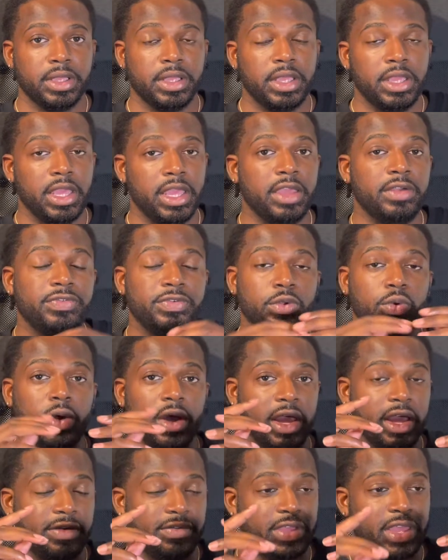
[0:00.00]
If you
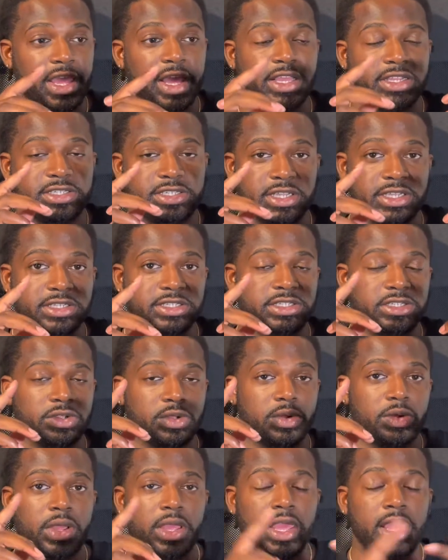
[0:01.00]
have access
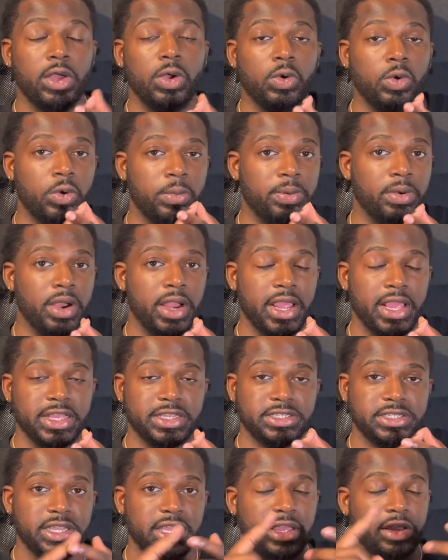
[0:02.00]
to Uber
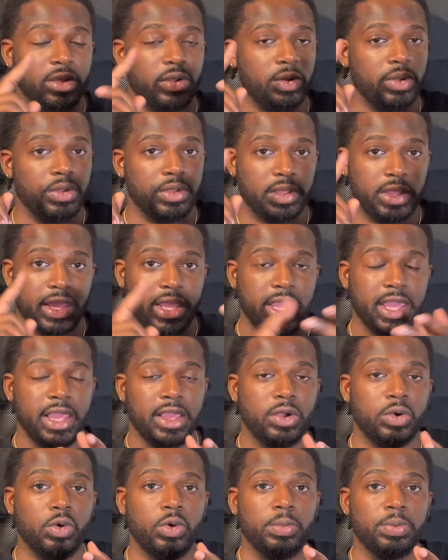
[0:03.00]
XL
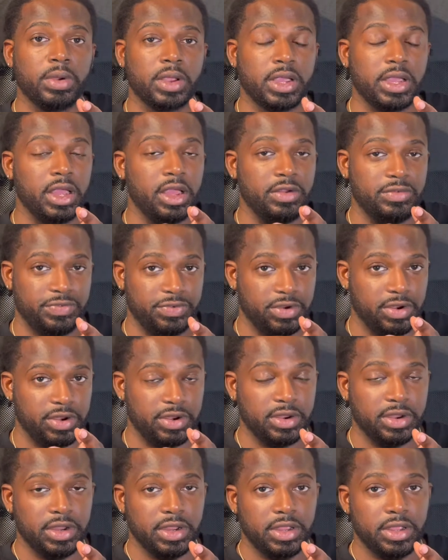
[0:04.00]
and Uber Comfort,
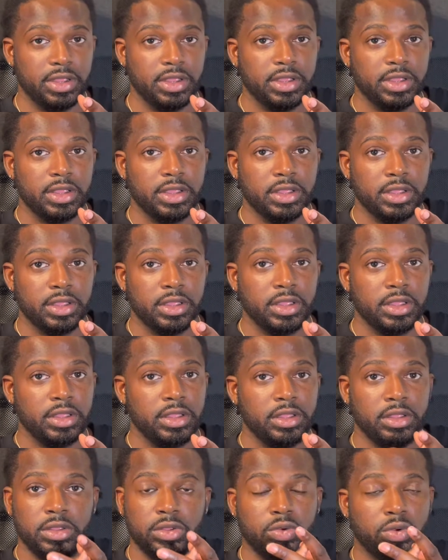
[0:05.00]

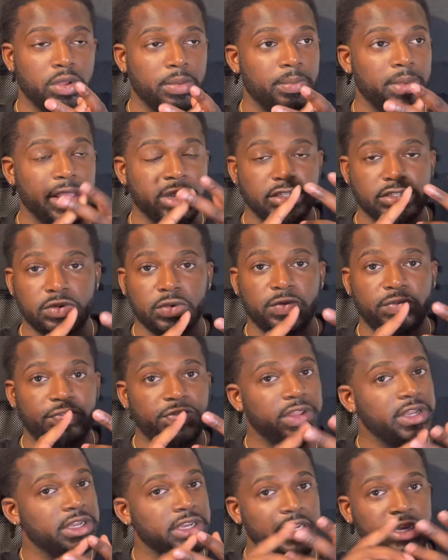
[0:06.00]
you can make
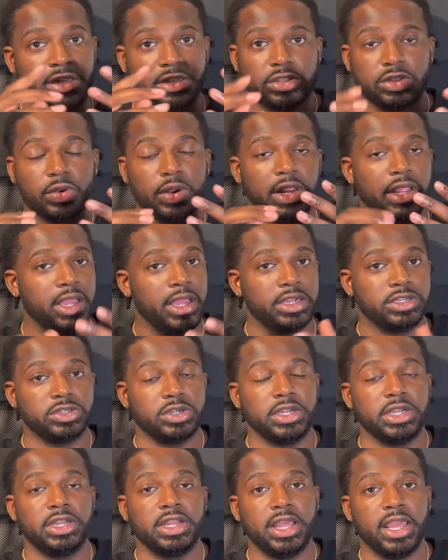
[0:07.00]
250 to 300
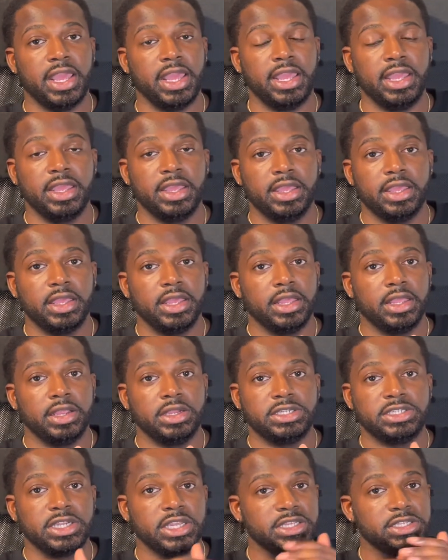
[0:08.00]
a day
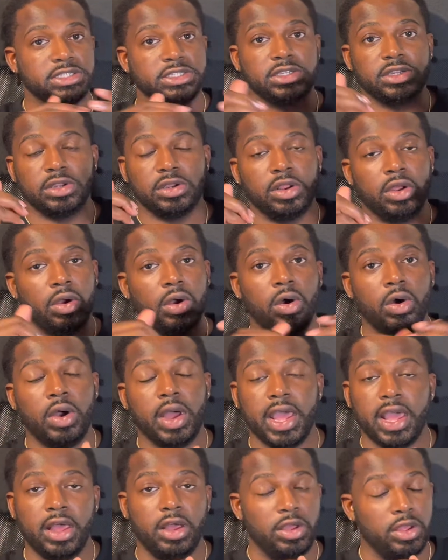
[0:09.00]
just on
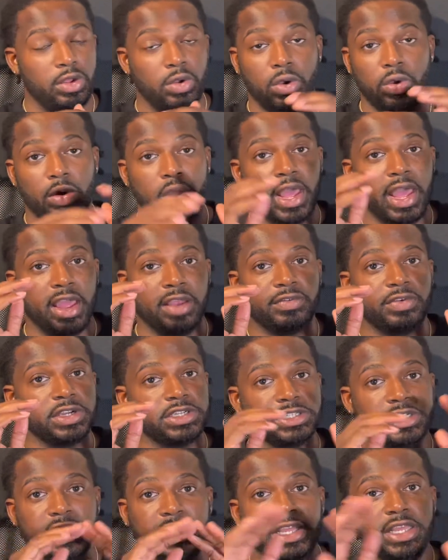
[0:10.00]

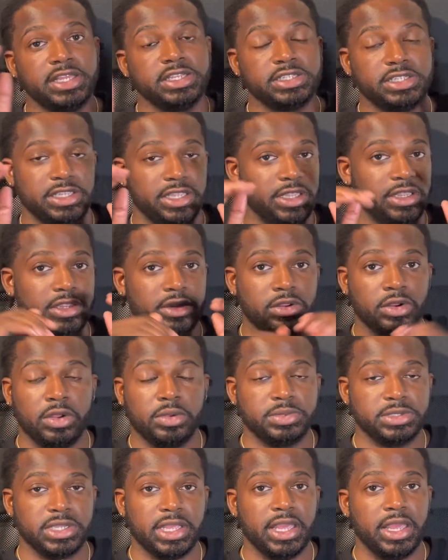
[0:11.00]
average, easy. You know what
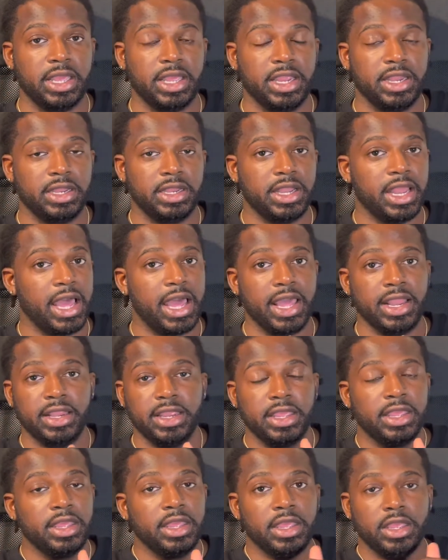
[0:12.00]
I'm saying? Not,
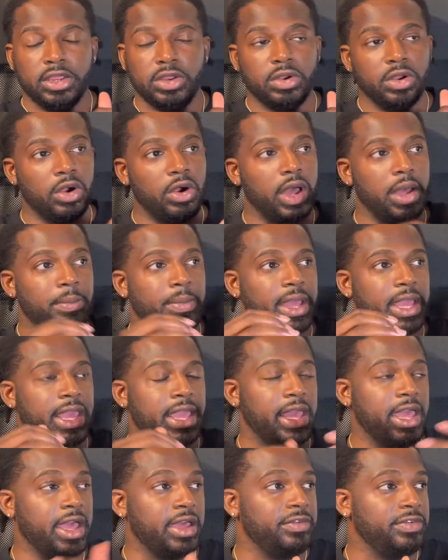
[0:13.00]
I might
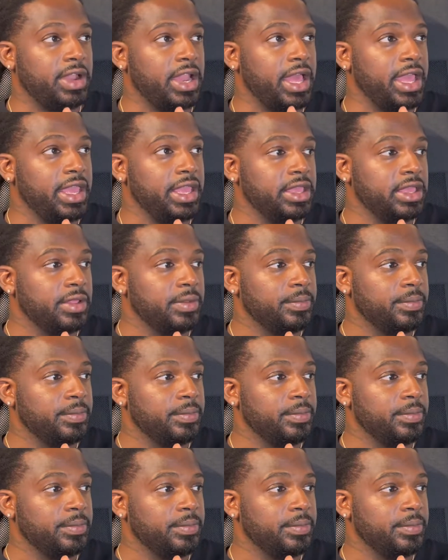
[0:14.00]
have like